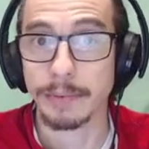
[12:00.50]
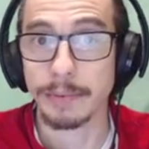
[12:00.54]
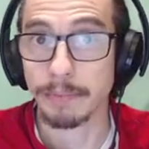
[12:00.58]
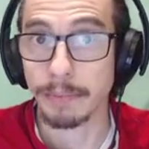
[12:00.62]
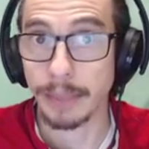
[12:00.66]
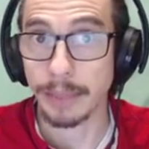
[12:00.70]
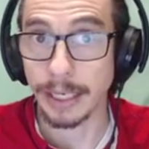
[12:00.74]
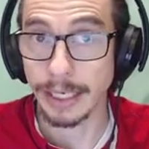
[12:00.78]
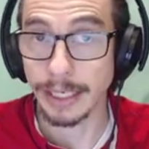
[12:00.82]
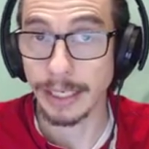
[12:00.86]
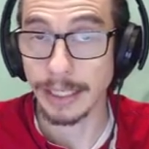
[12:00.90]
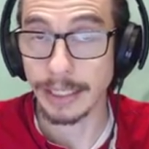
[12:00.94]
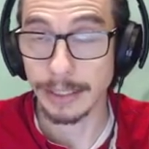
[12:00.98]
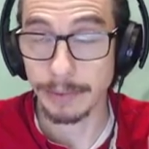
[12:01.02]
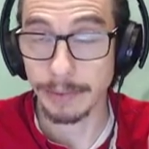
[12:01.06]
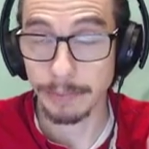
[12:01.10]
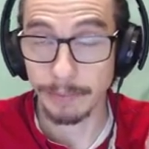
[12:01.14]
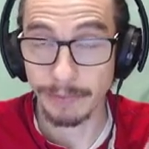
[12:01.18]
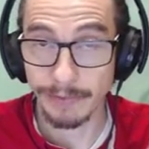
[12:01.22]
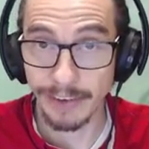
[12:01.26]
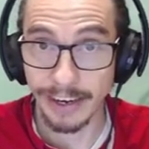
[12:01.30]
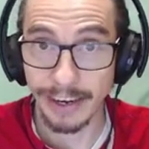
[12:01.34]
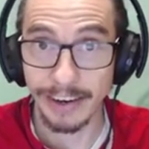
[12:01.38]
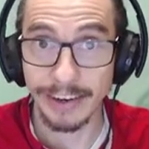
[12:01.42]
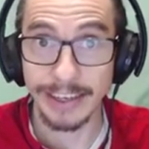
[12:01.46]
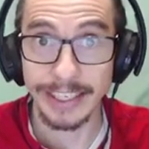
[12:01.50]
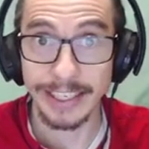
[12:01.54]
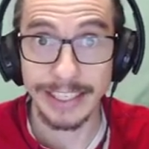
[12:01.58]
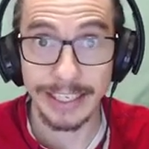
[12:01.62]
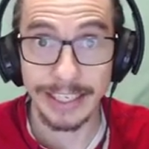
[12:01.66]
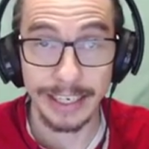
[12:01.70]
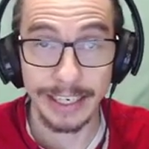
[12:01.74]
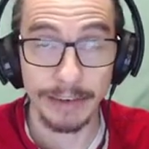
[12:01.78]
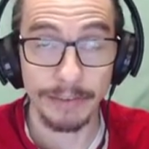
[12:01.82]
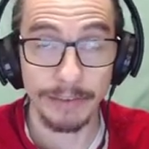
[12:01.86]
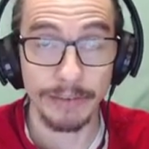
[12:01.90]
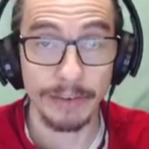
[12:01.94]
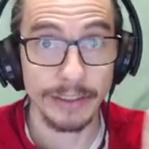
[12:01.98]
paying very
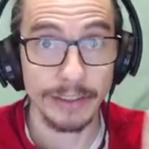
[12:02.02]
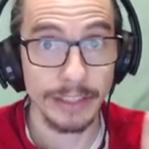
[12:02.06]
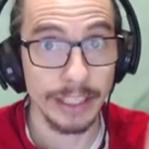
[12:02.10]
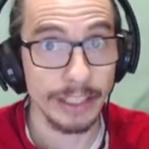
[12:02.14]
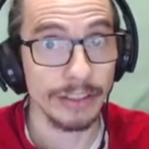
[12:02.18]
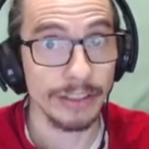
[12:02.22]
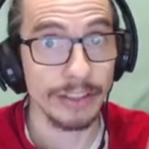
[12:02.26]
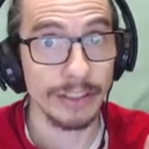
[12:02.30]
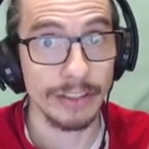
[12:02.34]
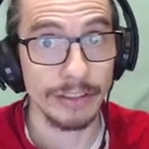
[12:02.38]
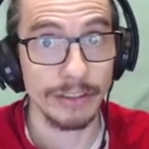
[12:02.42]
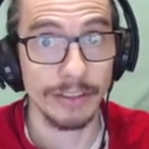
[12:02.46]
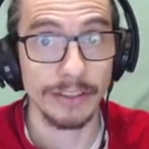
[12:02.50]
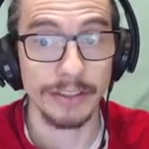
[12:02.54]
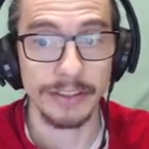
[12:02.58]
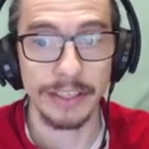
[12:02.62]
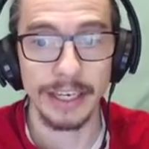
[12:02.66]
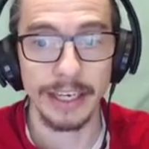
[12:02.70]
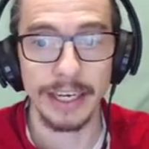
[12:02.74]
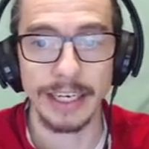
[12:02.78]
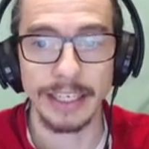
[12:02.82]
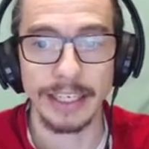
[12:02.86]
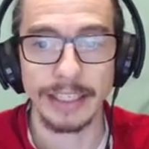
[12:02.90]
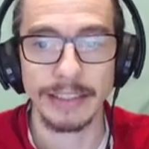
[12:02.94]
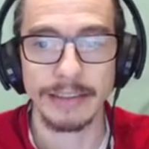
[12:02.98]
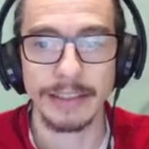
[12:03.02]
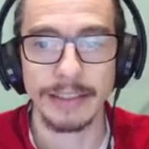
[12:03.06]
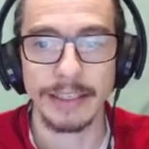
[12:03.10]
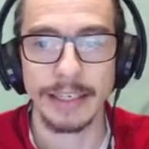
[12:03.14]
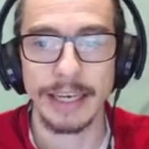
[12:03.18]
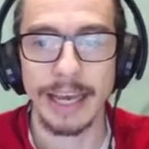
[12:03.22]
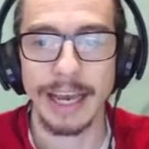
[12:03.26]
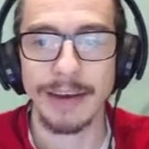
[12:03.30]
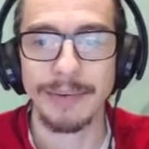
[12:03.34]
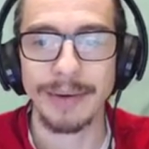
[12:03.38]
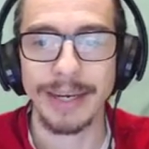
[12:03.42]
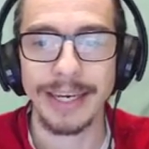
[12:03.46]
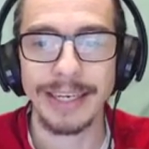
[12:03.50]
careful attention to the sign,
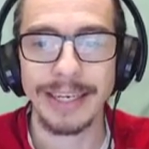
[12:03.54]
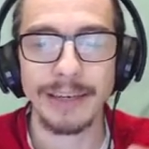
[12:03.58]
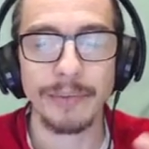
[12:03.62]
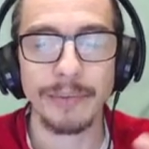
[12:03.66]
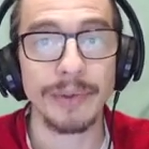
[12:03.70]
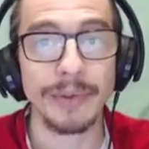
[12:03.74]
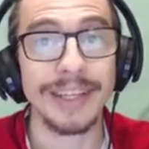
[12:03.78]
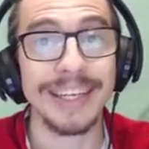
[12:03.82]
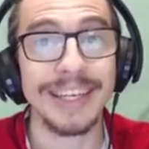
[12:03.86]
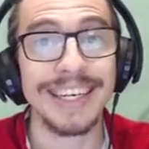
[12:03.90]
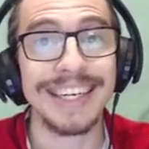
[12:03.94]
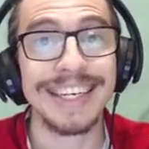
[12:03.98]
and we end up with a